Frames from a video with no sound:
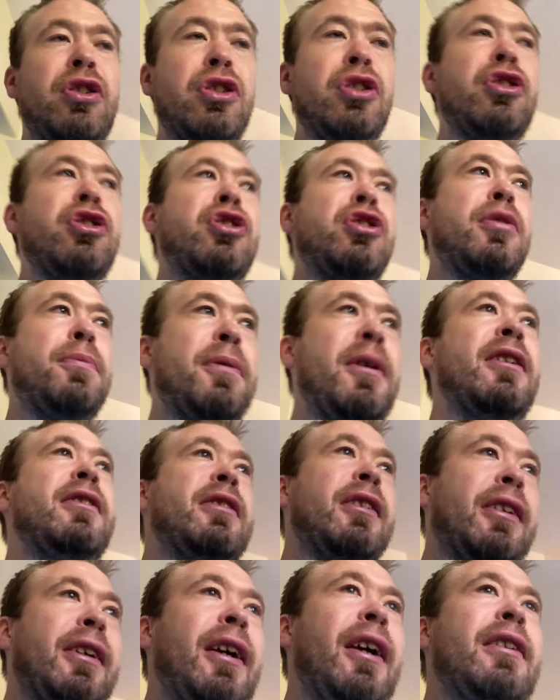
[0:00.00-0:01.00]
should be
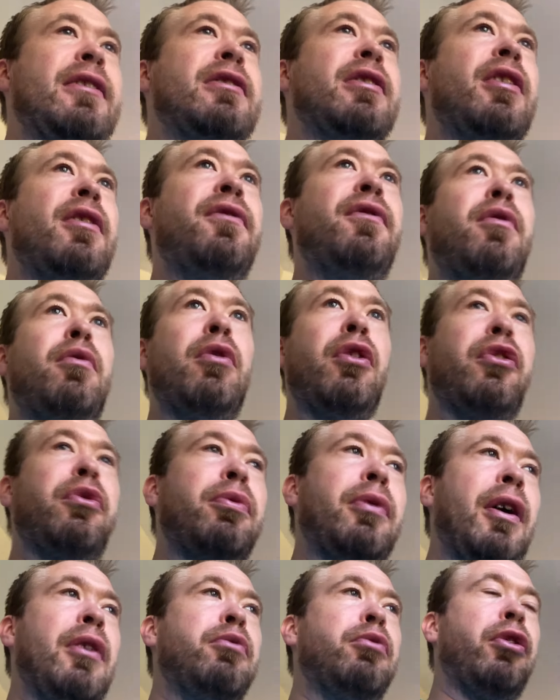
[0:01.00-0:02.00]
indicator for what's
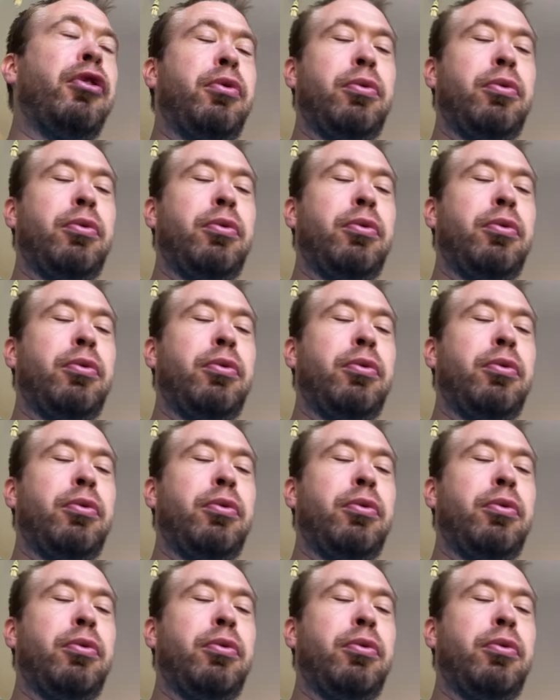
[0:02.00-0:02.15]
right and what's